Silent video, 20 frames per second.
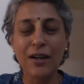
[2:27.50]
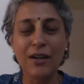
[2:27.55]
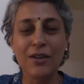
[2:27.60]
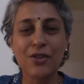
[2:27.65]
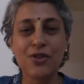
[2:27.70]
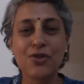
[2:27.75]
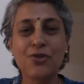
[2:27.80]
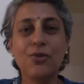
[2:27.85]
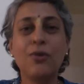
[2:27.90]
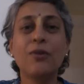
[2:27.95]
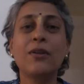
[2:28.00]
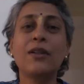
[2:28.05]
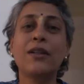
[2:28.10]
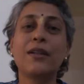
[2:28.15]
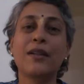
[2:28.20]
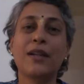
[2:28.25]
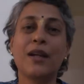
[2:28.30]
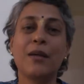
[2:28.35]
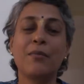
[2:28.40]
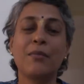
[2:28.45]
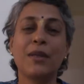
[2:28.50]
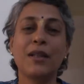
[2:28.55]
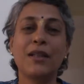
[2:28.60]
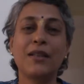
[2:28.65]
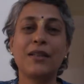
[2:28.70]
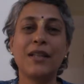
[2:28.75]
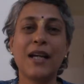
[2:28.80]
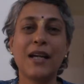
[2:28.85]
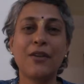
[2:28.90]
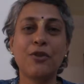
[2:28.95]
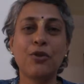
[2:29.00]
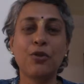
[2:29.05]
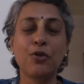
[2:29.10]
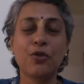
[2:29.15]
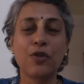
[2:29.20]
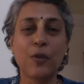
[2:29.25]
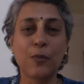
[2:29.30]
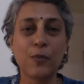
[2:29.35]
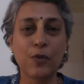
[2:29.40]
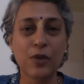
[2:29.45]
strongly recommend that you
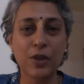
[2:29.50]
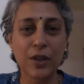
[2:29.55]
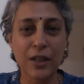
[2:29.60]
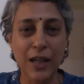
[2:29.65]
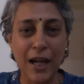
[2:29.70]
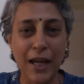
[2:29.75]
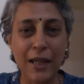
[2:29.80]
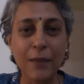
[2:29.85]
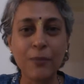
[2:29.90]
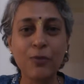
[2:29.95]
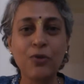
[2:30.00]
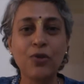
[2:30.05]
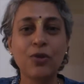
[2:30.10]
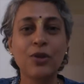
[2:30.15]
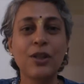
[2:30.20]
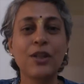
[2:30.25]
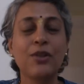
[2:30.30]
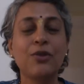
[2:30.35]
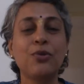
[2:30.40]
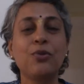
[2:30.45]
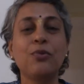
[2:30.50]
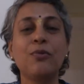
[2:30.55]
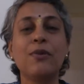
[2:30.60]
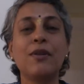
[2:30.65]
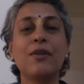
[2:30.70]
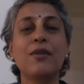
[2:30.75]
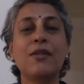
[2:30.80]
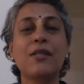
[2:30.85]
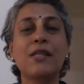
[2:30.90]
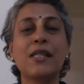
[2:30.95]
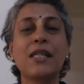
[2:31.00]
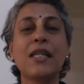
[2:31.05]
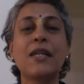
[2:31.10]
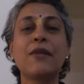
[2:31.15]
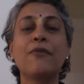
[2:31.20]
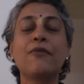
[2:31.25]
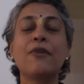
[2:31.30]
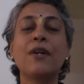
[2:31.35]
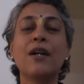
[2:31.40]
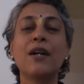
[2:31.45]
subscribe so that you will
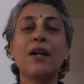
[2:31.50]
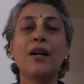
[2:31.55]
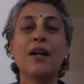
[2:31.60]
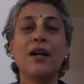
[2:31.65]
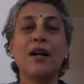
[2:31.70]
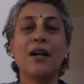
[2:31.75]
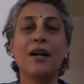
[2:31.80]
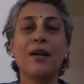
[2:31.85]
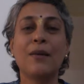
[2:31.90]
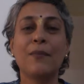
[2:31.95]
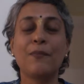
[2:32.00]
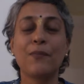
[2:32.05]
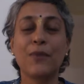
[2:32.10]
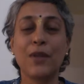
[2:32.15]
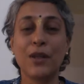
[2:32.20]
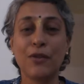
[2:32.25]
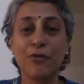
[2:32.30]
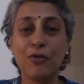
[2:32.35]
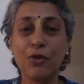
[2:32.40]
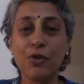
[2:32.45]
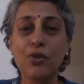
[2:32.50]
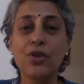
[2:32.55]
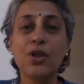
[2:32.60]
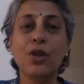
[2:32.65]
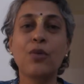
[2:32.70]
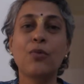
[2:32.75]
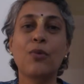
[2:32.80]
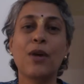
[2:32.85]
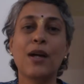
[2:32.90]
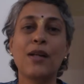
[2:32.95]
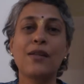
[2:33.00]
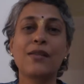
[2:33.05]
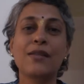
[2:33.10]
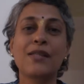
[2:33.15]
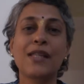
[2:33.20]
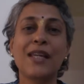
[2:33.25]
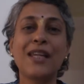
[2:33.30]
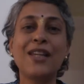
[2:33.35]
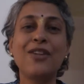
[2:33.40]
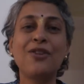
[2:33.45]
receive the future ones
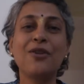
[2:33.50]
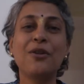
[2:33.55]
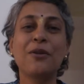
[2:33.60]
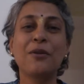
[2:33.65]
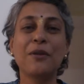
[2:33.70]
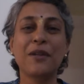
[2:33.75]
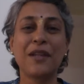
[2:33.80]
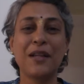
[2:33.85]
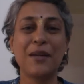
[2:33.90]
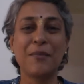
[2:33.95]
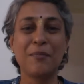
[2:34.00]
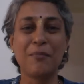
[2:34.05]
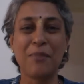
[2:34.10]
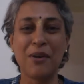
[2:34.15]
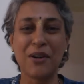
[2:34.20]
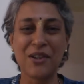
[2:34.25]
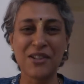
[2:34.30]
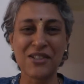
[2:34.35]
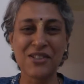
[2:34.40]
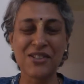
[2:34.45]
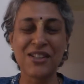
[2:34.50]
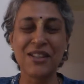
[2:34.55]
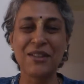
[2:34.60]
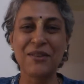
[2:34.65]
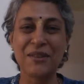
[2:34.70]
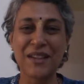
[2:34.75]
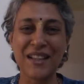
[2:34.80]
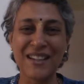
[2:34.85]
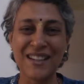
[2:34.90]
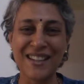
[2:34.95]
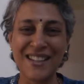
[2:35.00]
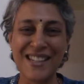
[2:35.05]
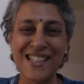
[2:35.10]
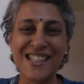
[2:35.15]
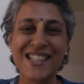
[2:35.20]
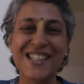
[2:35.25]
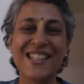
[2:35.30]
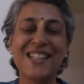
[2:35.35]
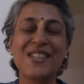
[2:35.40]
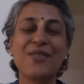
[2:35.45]
in your inbox so that you can
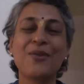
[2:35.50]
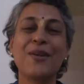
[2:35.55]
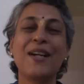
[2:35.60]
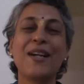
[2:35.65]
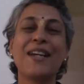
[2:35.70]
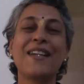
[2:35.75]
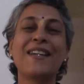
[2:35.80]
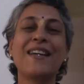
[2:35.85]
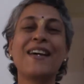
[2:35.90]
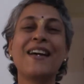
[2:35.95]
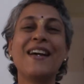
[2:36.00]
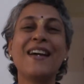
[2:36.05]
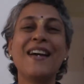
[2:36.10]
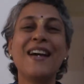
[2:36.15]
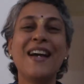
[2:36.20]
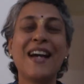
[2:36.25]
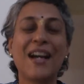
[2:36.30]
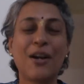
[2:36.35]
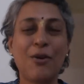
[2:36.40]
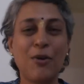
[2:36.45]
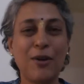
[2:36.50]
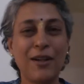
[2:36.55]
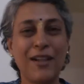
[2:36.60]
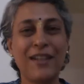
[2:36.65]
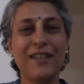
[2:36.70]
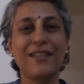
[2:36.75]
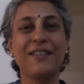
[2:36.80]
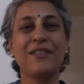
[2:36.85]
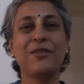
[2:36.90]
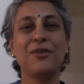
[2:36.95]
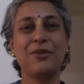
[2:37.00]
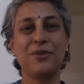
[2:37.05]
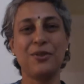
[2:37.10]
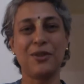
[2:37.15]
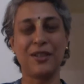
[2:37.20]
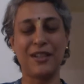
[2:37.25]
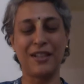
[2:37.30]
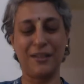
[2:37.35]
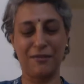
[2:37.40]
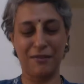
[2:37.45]
listen to it according to your
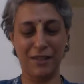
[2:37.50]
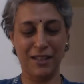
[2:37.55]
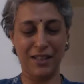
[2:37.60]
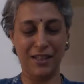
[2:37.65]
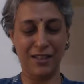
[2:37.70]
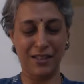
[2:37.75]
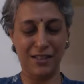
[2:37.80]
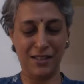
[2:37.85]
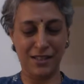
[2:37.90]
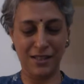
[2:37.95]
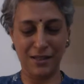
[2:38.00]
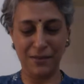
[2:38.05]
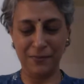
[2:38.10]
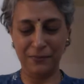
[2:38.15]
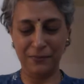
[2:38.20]
convenience.